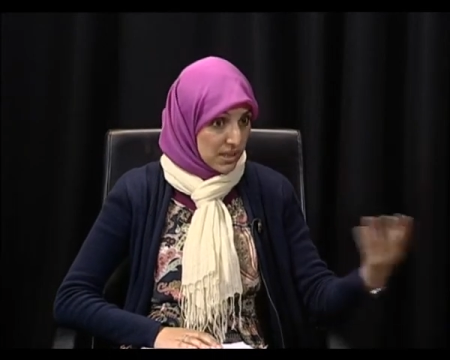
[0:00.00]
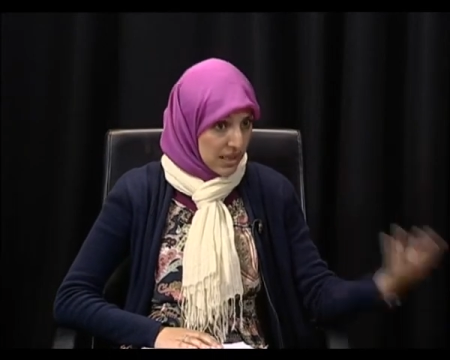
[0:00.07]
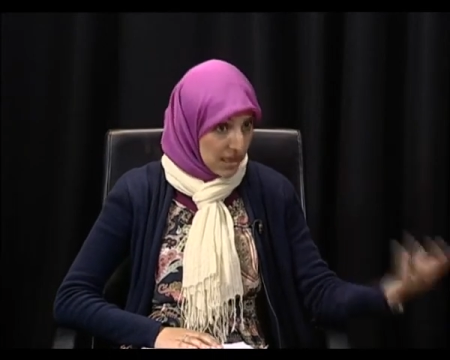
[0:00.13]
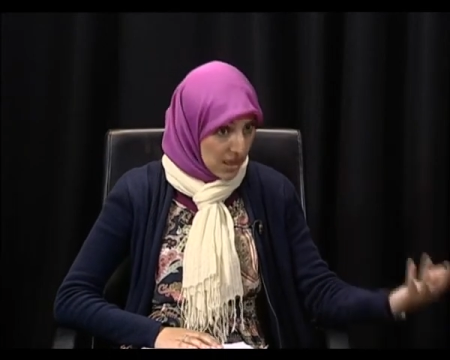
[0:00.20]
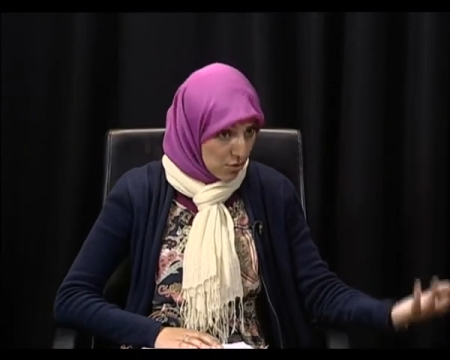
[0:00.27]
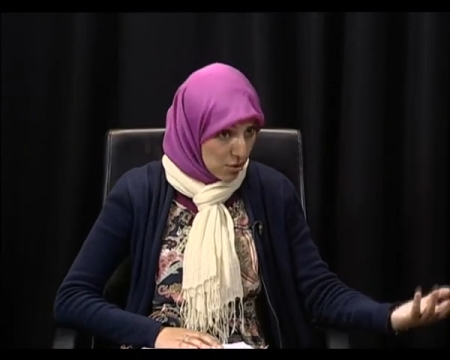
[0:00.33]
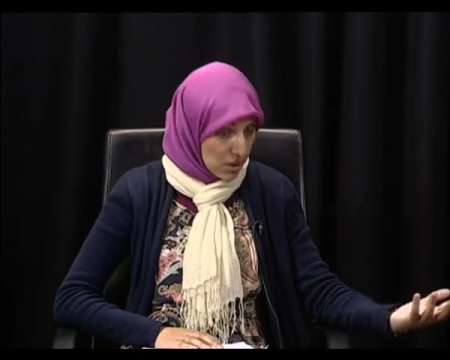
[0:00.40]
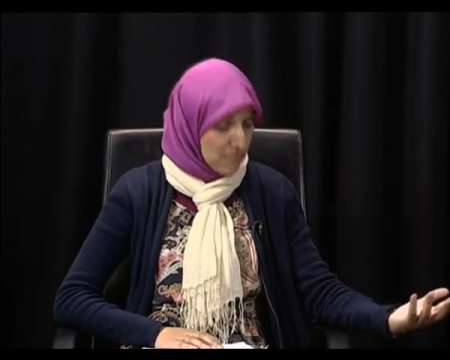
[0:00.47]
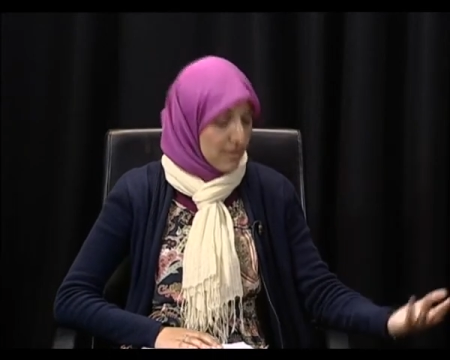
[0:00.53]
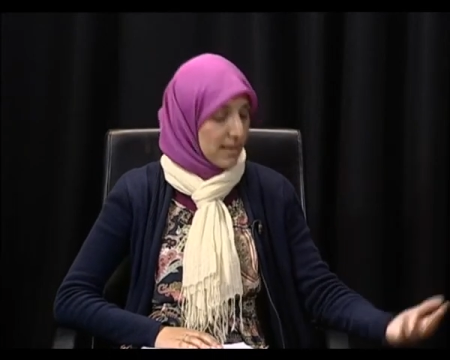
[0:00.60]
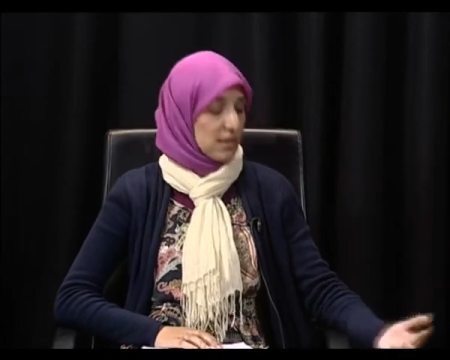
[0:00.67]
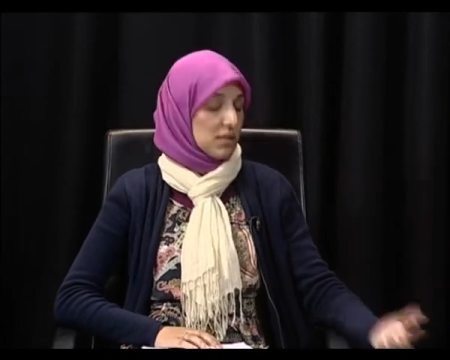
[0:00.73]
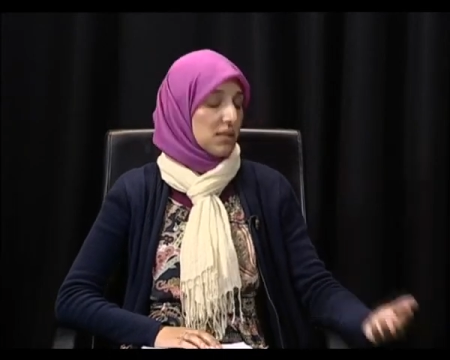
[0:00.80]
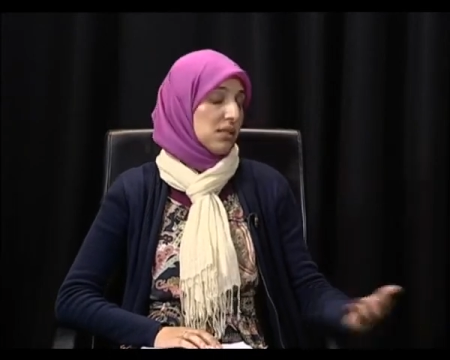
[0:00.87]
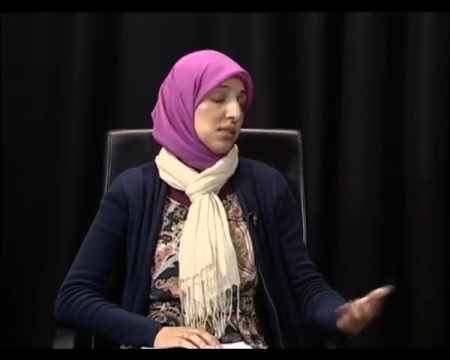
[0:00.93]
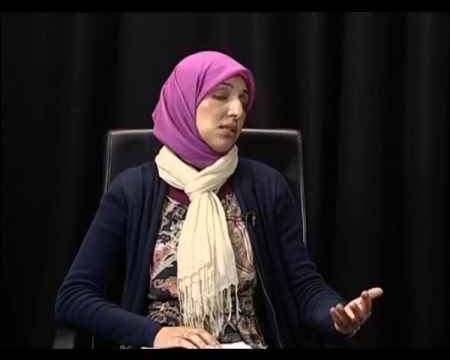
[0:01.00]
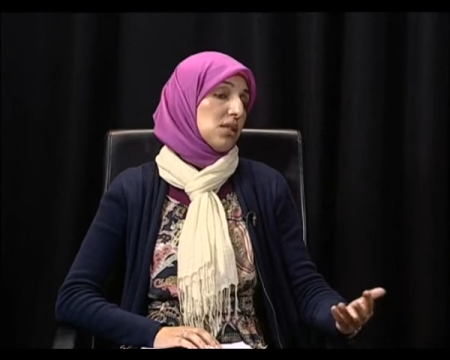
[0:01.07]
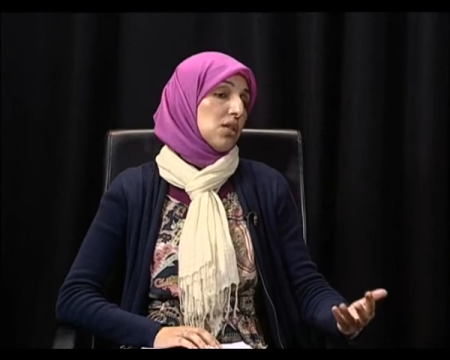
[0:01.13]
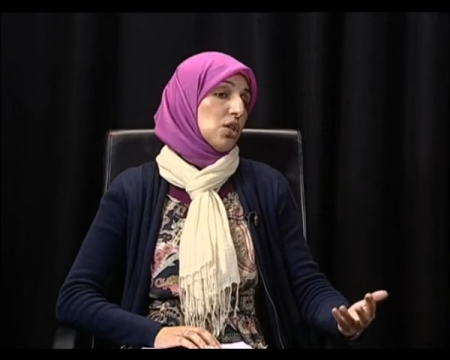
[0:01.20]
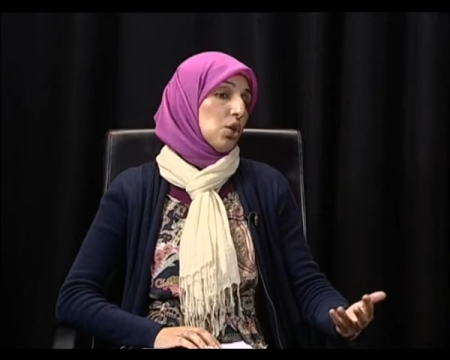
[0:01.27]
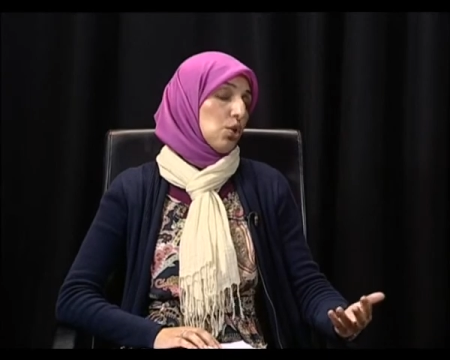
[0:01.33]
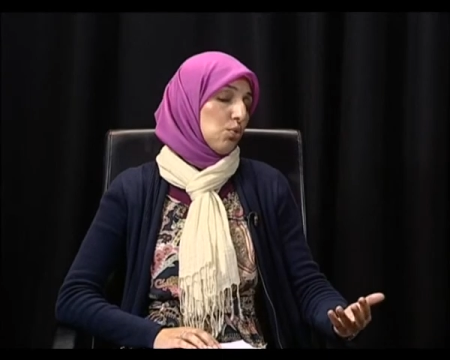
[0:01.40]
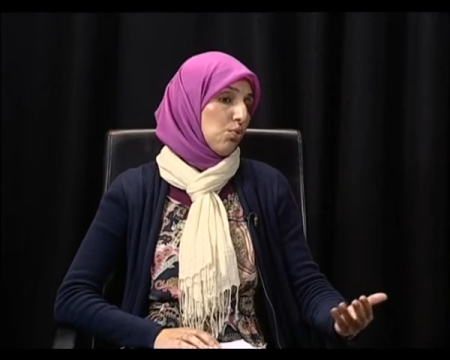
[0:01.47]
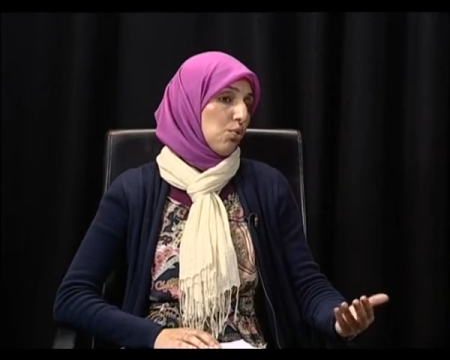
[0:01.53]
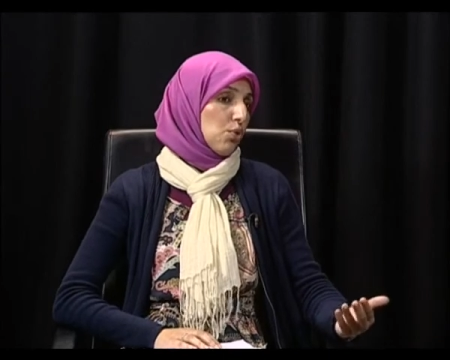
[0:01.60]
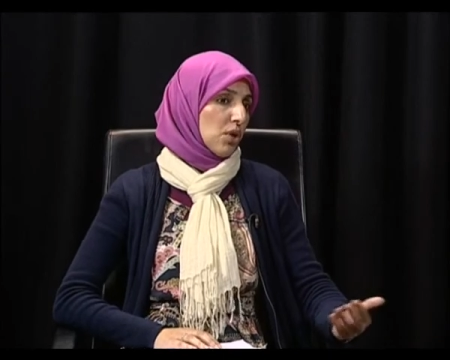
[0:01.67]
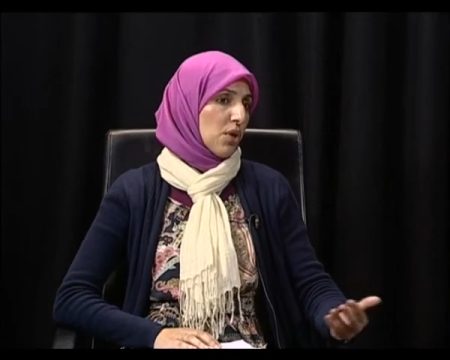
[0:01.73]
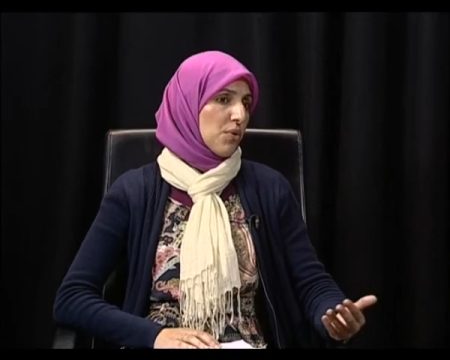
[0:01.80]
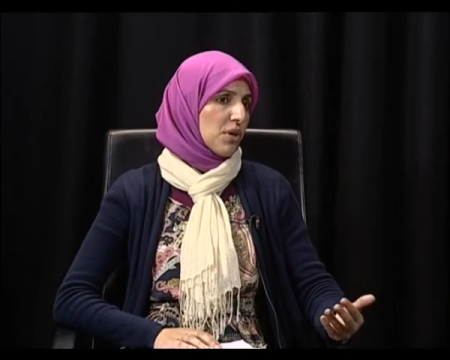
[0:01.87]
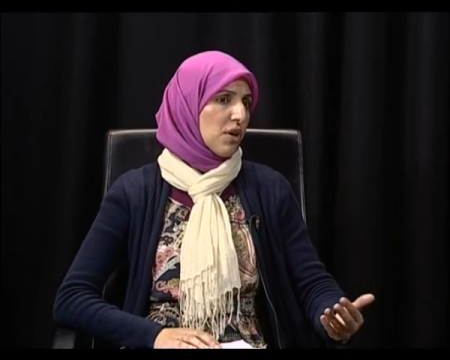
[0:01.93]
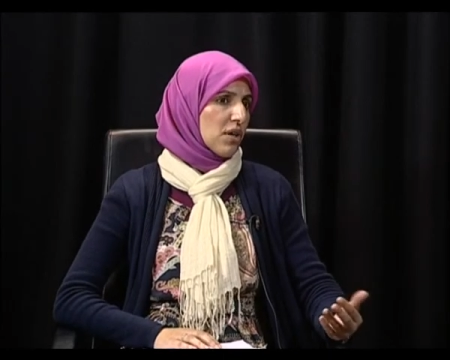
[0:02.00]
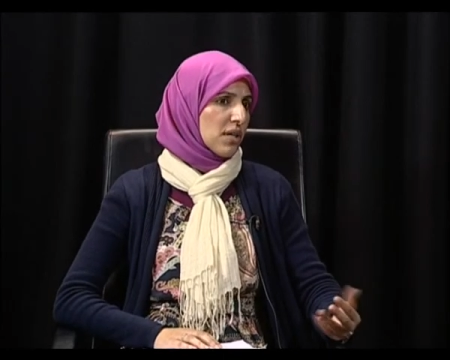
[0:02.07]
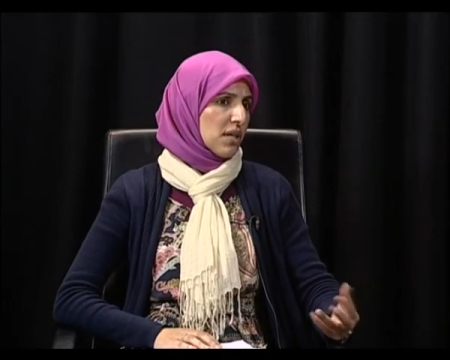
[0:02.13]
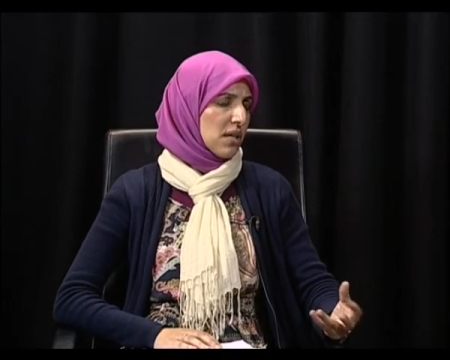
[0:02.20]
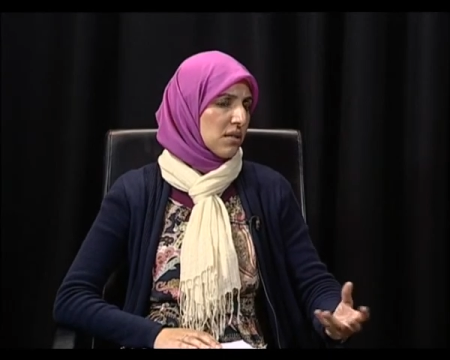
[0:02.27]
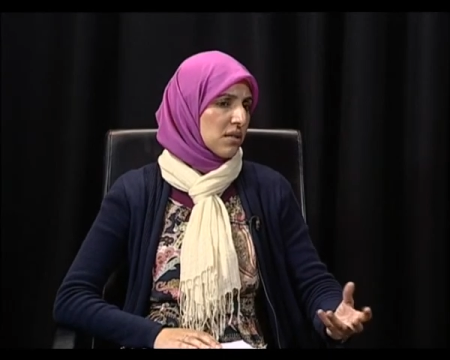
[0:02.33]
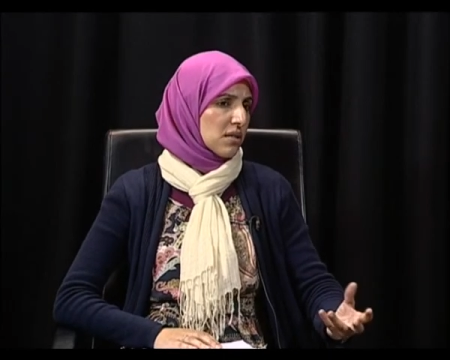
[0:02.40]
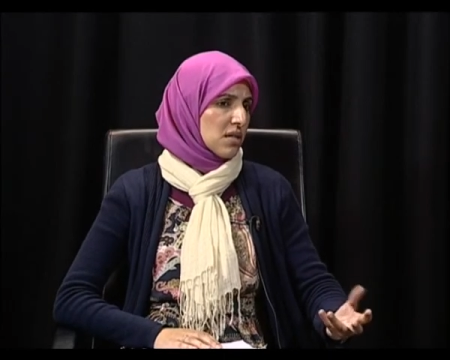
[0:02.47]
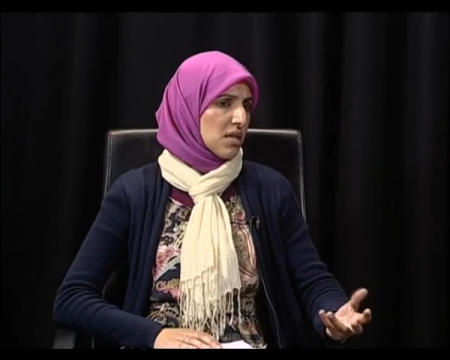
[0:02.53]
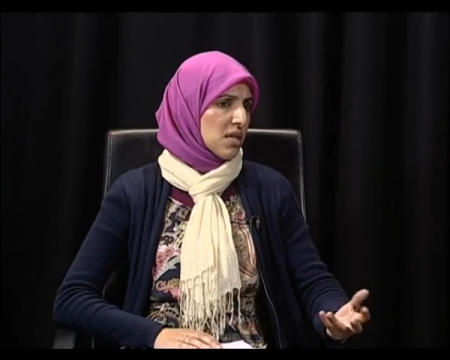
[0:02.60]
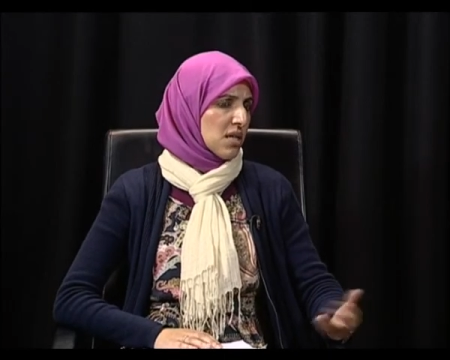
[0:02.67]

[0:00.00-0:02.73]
hearing about this war going on and